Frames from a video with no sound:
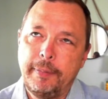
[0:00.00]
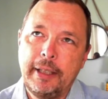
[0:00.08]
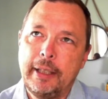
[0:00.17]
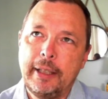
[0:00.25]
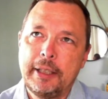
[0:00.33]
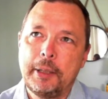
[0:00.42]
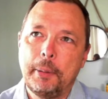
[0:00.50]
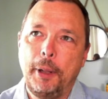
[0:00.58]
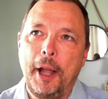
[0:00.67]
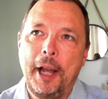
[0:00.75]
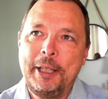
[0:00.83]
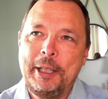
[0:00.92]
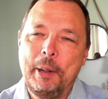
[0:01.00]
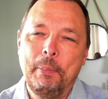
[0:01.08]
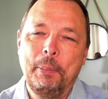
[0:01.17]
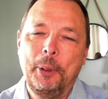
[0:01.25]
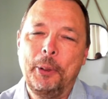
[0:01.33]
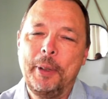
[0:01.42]
this applies to
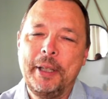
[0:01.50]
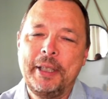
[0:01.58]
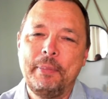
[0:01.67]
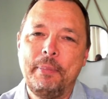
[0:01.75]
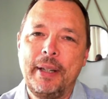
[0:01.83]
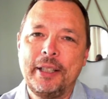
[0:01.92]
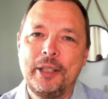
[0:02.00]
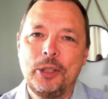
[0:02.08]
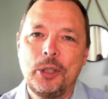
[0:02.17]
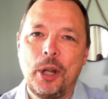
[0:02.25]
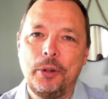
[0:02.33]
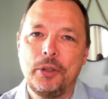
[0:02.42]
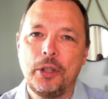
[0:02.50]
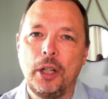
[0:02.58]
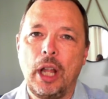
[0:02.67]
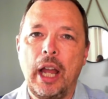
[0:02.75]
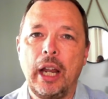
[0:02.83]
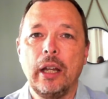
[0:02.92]
employees and business owners
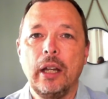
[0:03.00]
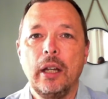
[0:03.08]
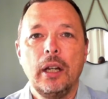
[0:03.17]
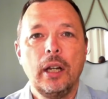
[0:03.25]
alike.